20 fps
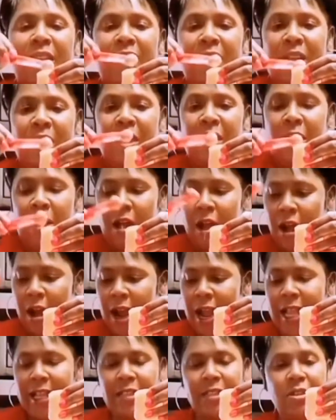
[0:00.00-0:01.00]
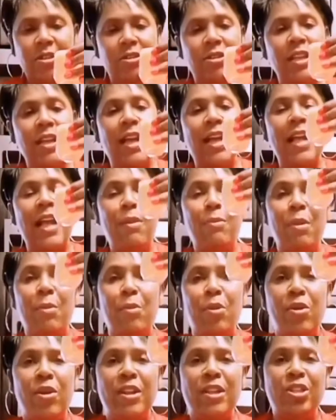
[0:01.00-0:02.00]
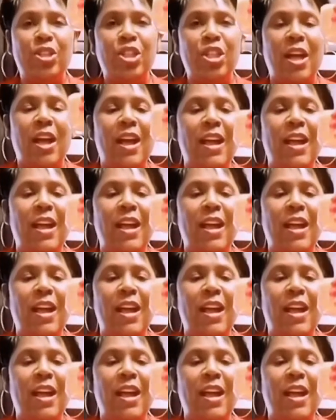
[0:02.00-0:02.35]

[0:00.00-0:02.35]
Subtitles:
All right, so now I got my morning shot.